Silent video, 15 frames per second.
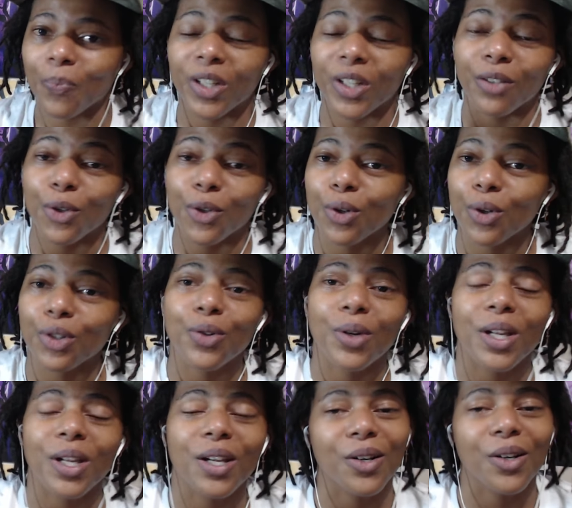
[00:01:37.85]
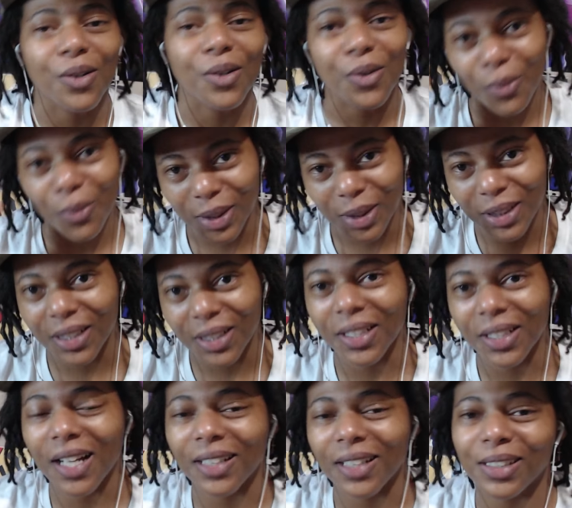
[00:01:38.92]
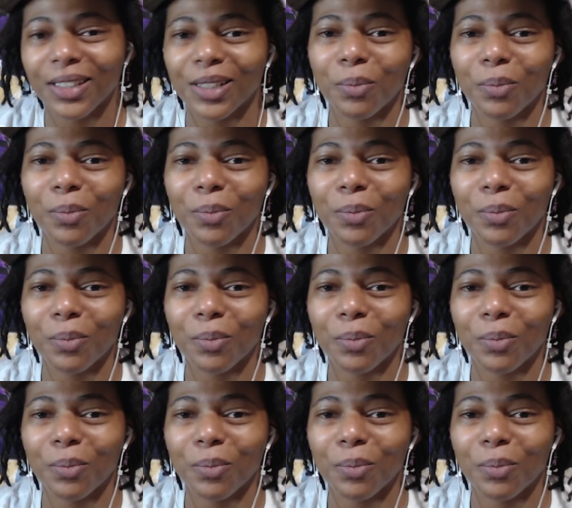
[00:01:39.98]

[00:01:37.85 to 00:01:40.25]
If you are new here, what's good, guys?